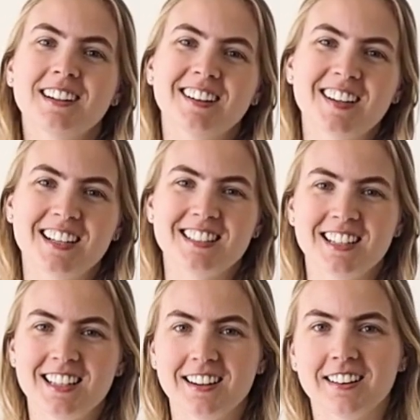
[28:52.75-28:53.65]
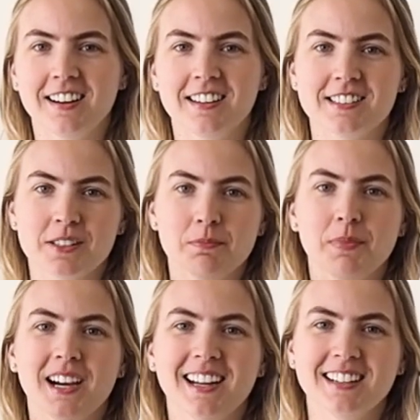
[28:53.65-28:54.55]
Okay, take care guys,
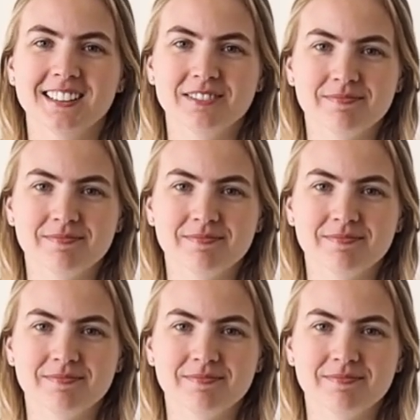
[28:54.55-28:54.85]
bye.